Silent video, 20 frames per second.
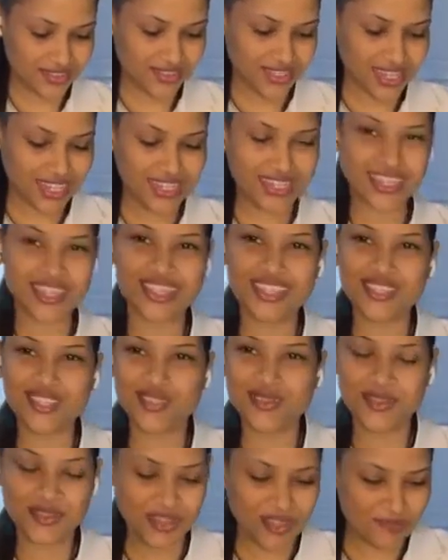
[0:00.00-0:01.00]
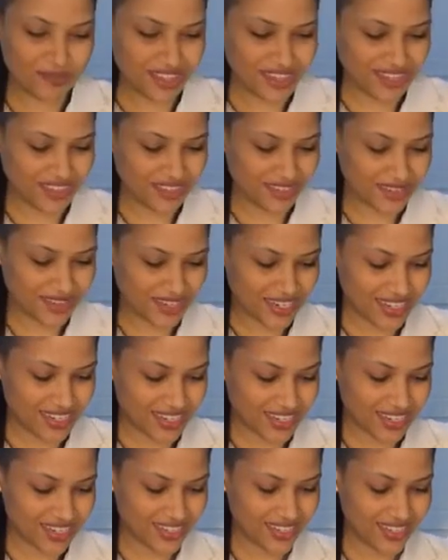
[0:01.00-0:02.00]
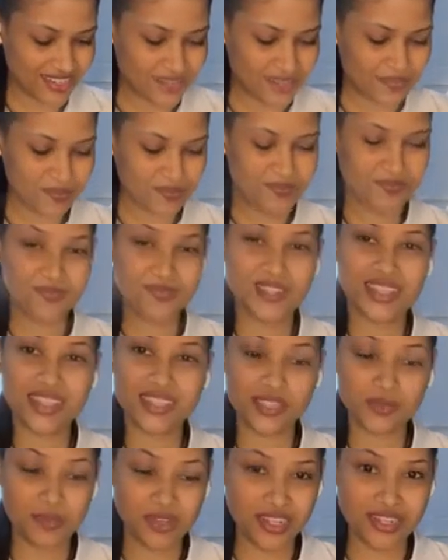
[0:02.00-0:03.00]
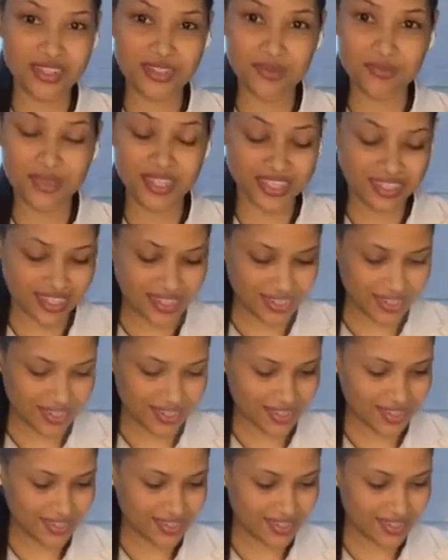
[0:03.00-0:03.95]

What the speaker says: get nice and creamy already. It smells amazing.